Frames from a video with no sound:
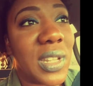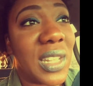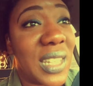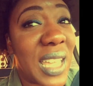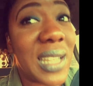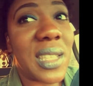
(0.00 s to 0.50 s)
The
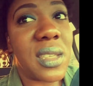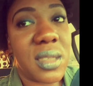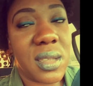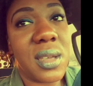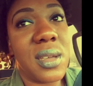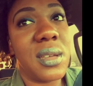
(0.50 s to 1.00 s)
length
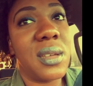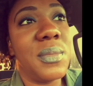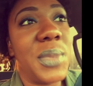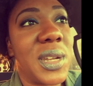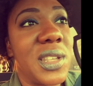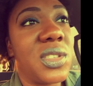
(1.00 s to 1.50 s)
is good,
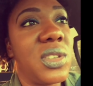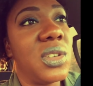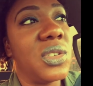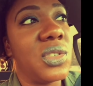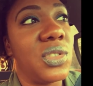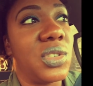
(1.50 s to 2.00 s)
but it's
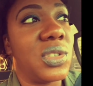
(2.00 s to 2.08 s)
huge.